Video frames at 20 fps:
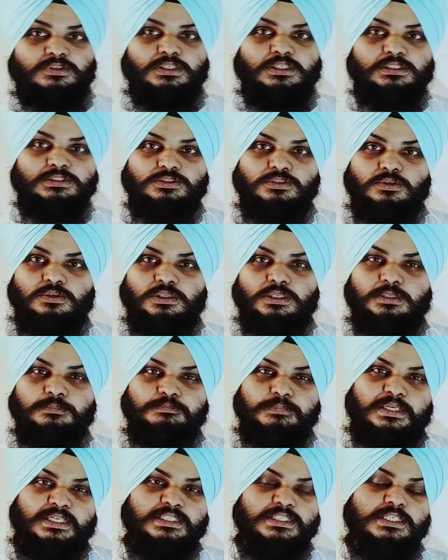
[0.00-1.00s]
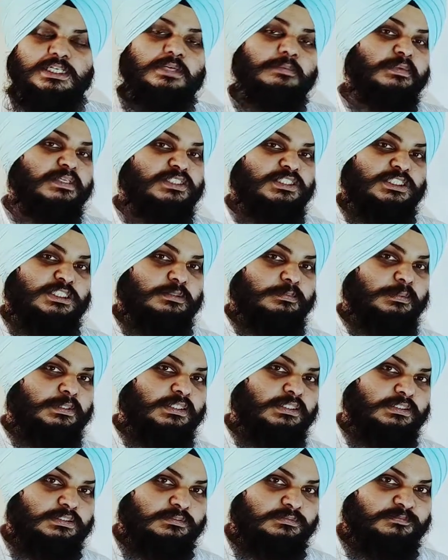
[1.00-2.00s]
works on a basic
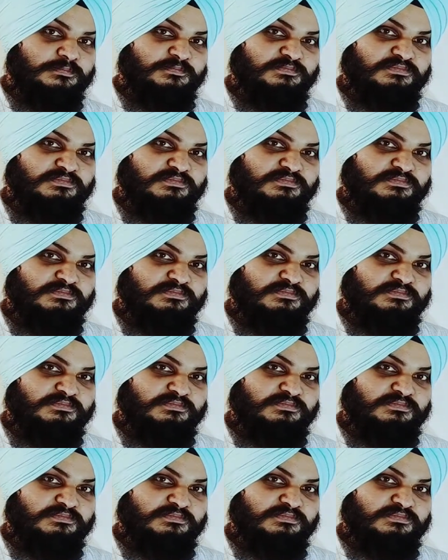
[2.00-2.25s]
principle